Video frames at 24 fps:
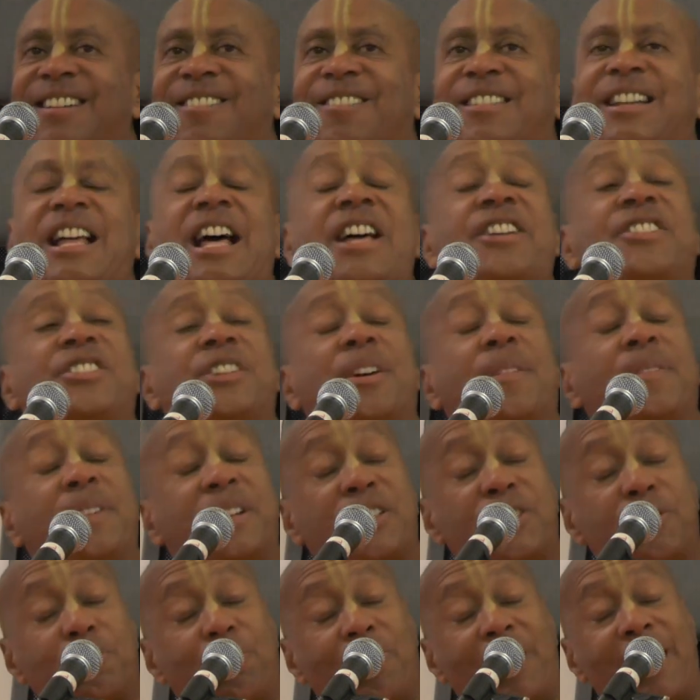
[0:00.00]
But as I've
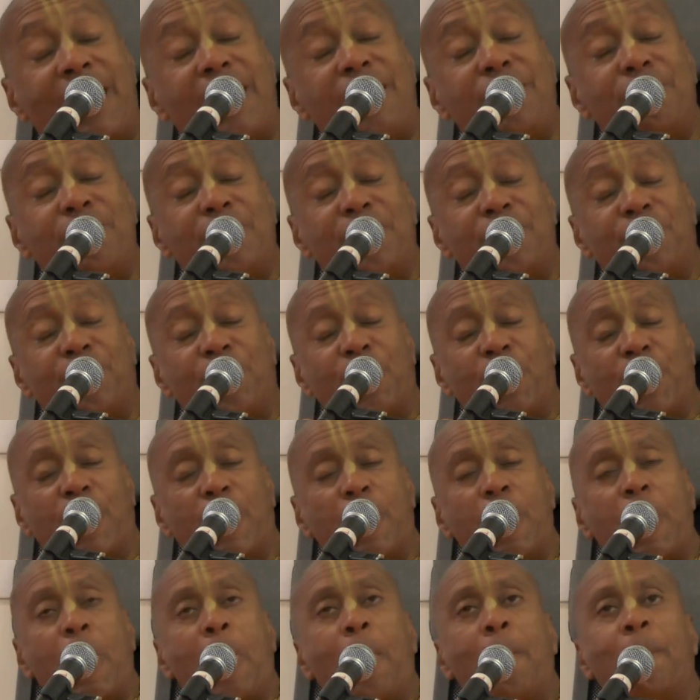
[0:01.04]
explained
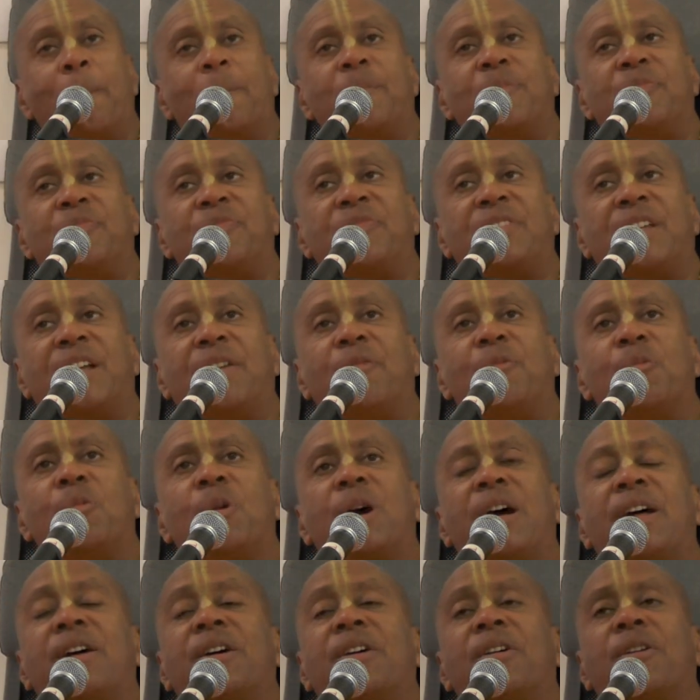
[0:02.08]
before,
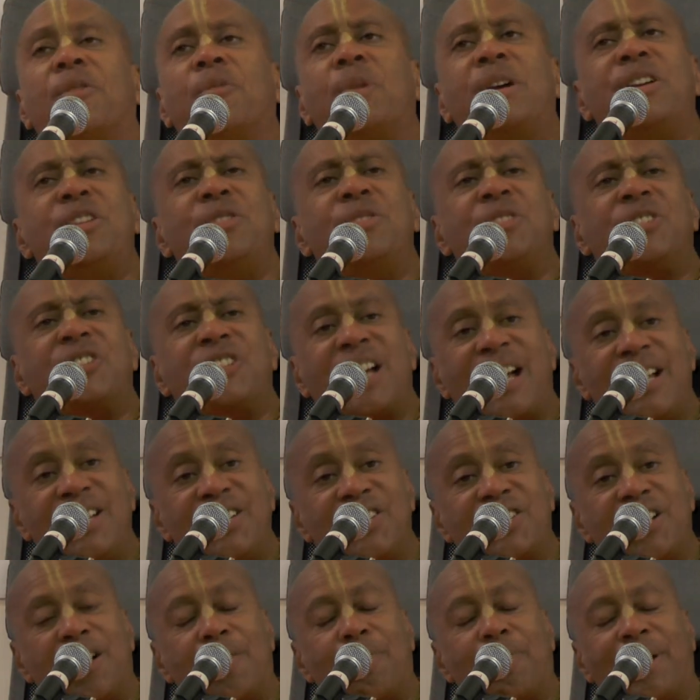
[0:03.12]
when you say
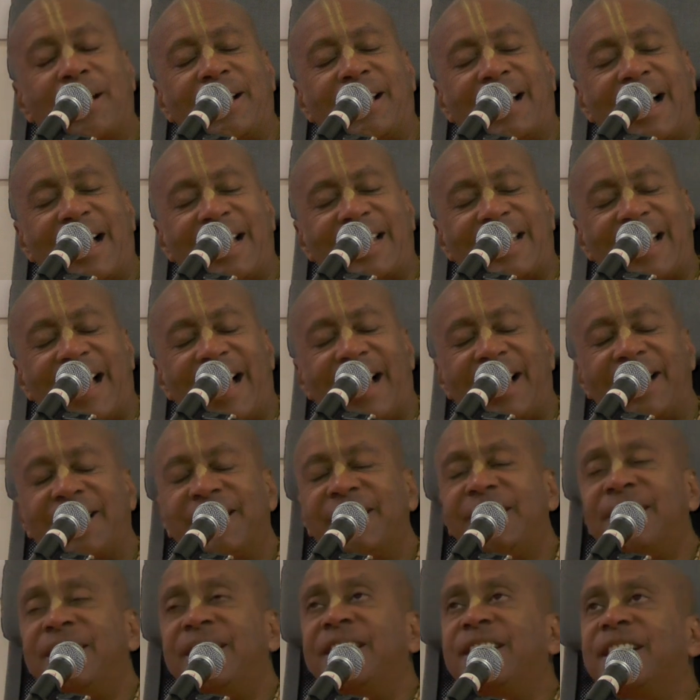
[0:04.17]
something like
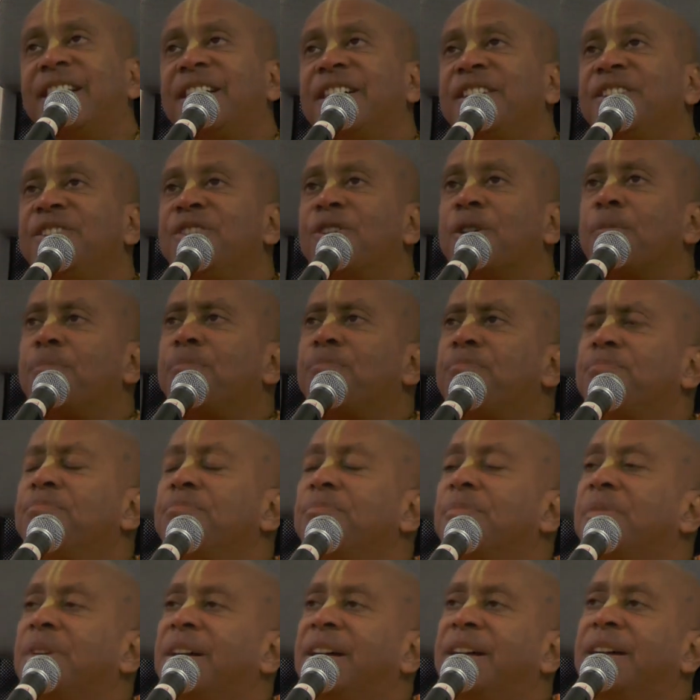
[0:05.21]
that, you're
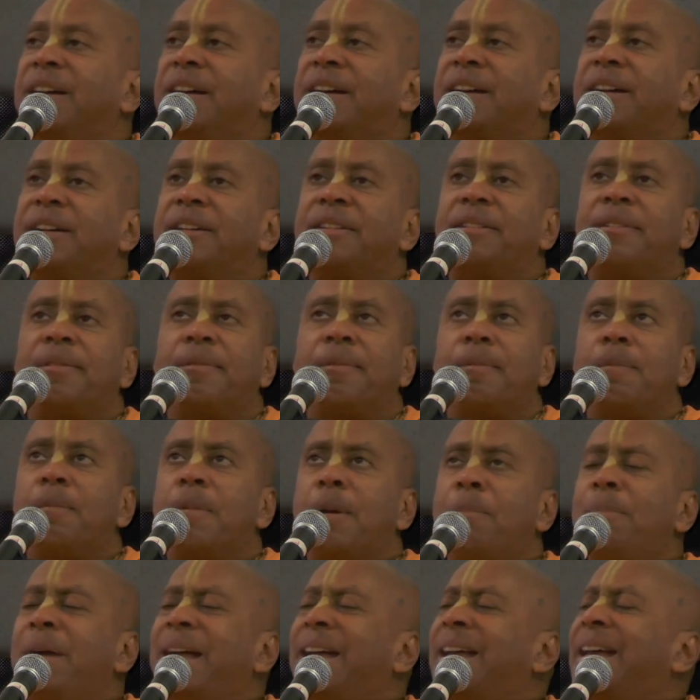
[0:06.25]

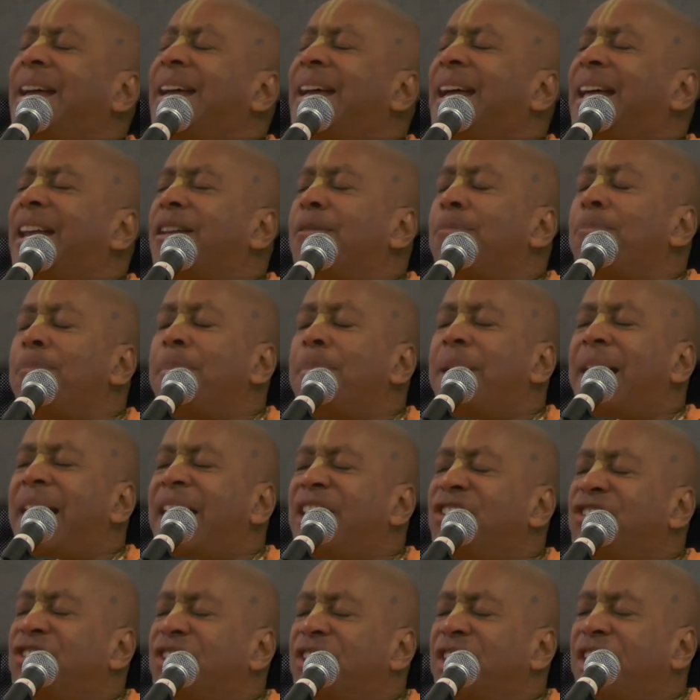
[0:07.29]
making an
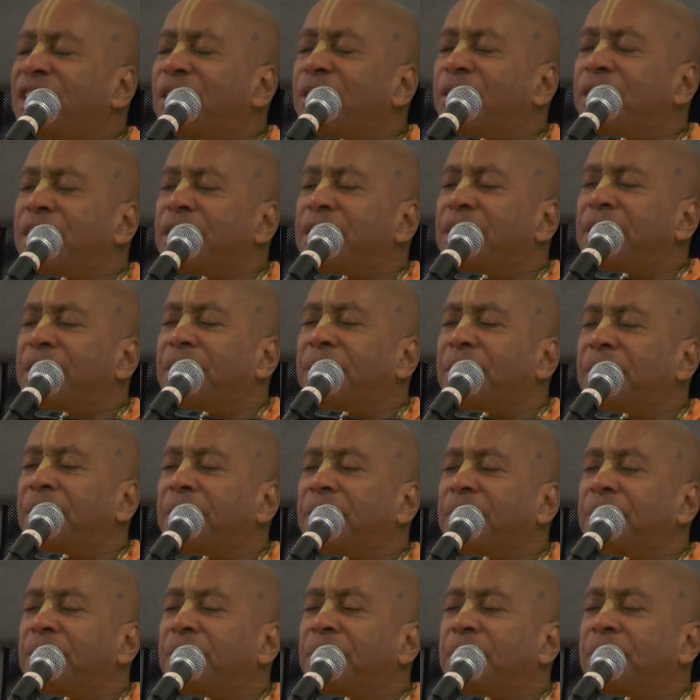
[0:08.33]
imaginary
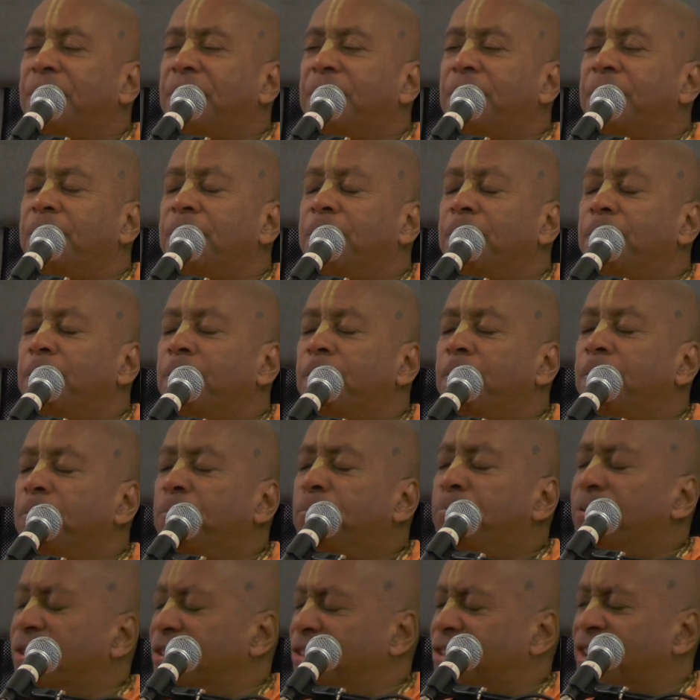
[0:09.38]

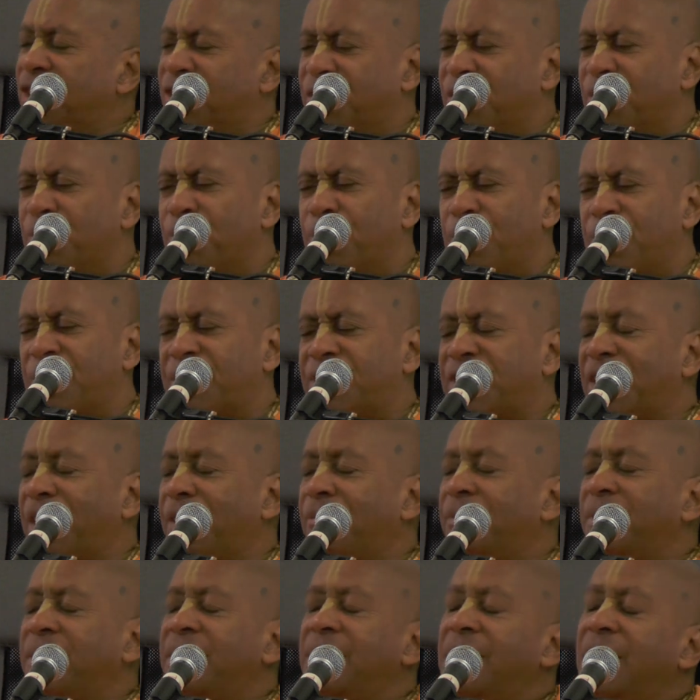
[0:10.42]
position for
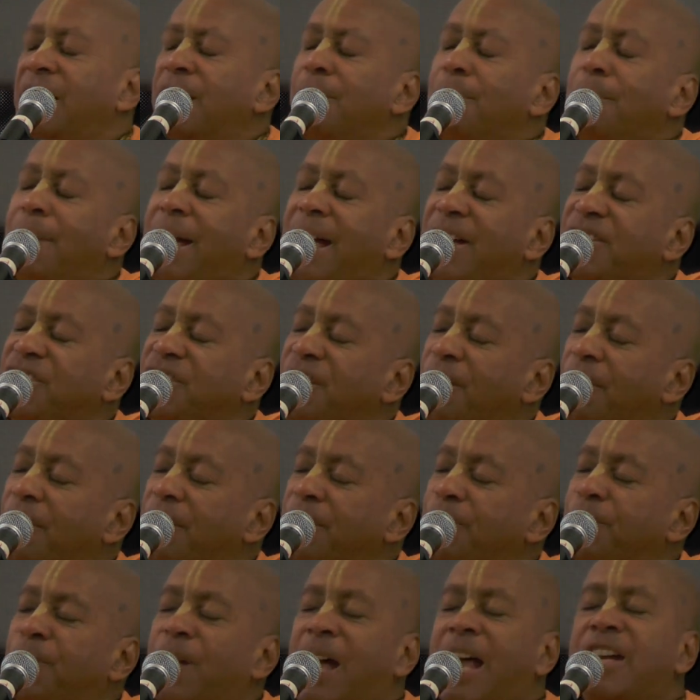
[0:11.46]
yourself, an
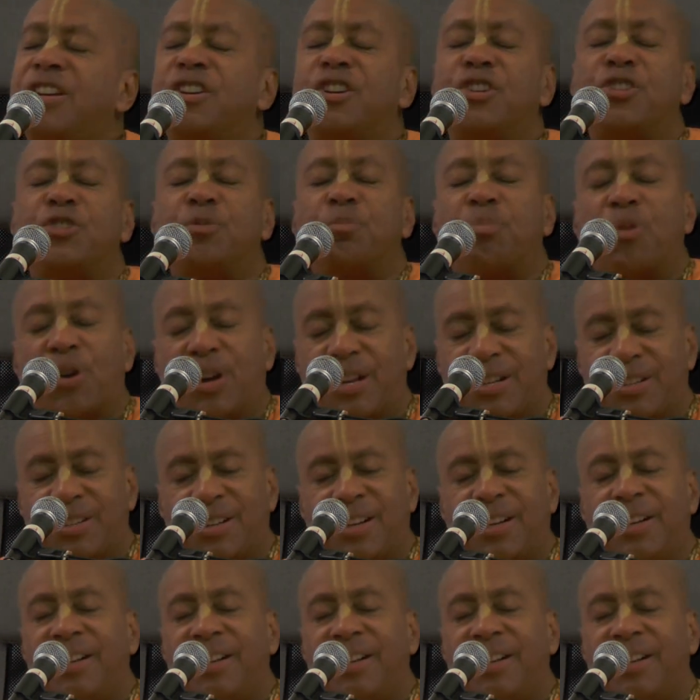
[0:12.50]
imaginary vantage point.